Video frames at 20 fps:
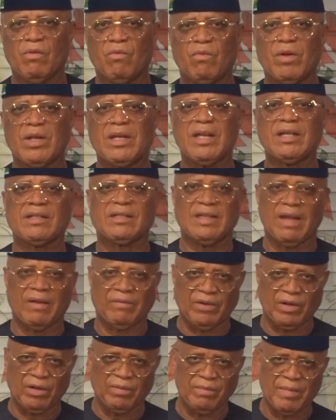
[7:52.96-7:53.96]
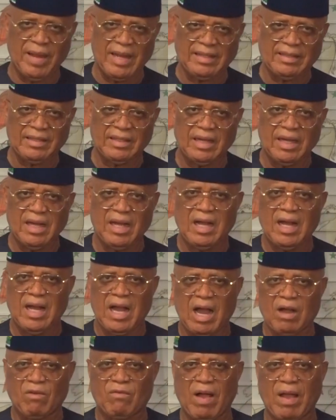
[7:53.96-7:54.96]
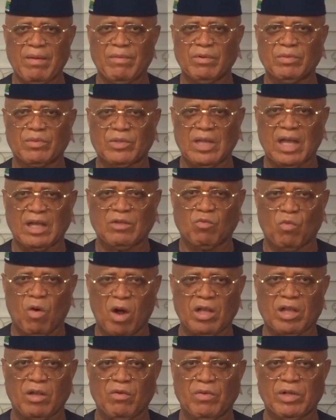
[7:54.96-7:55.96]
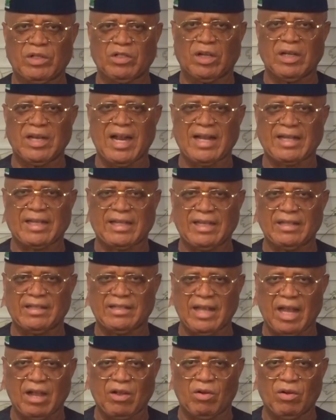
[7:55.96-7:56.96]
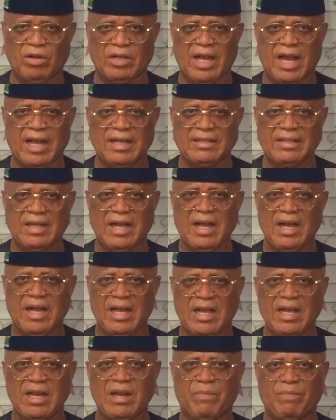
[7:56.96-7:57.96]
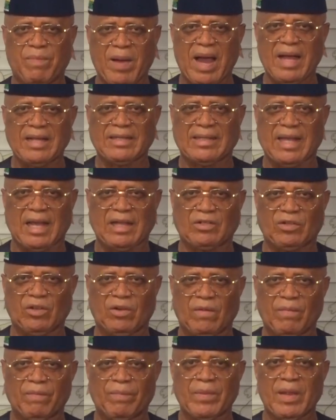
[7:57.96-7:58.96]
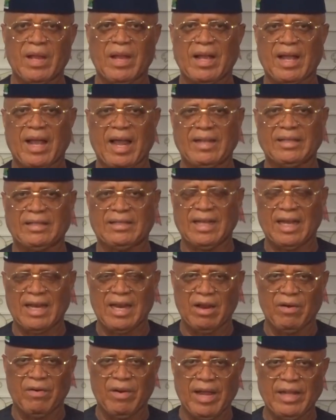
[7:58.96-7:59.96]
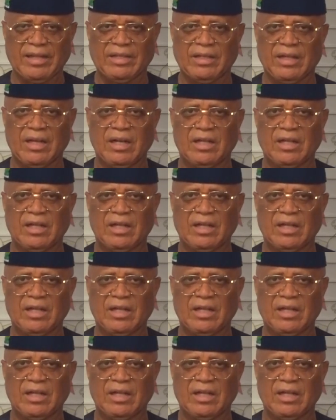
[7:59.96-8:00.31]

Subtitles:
With this development, Akwa Ibom State, working with other key stakeholders in the power sector, can generate,